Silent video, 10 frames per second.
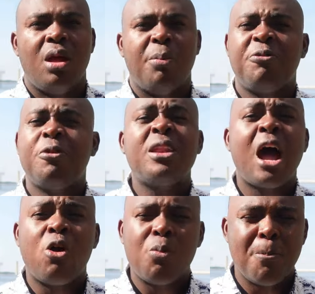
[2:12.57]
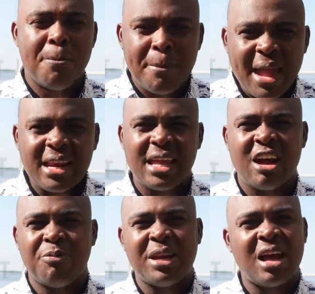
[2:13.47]
Before now, many
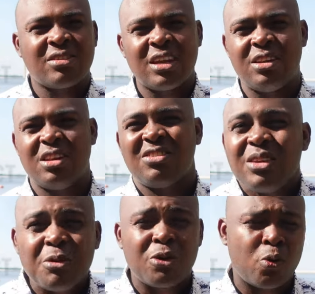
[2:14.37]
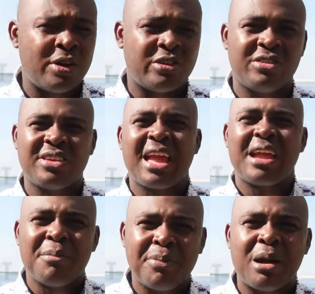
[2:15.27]
have been asking similar questions
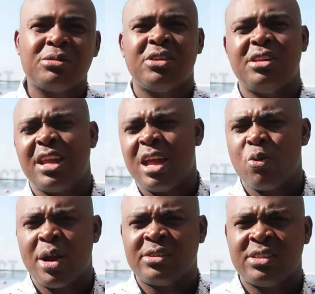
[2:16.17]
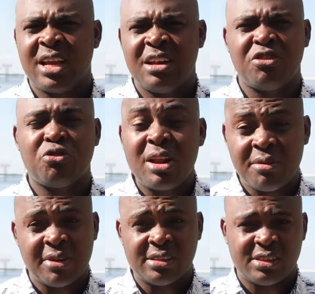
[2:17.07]
about the NYSC and its
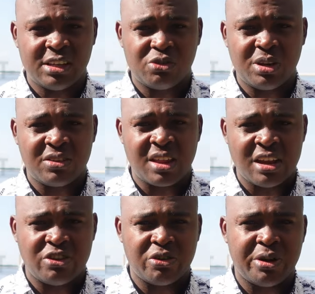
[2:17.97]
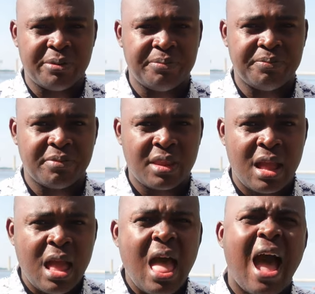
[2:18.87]
relevance in today's Nigeria.
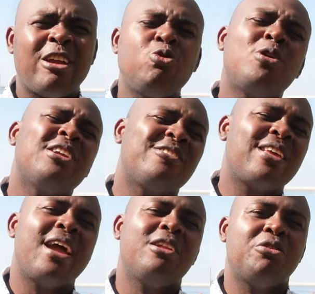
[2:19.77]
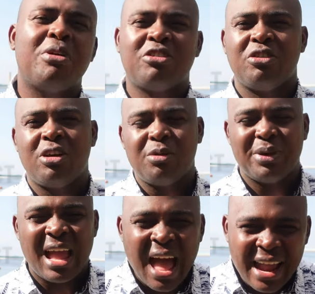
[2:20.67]
I do understand the rationale
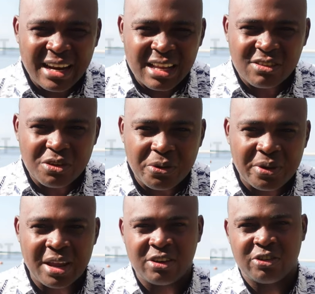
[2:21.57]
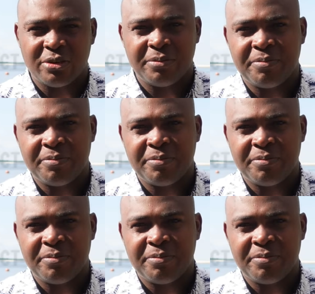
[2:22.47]
behind its creation,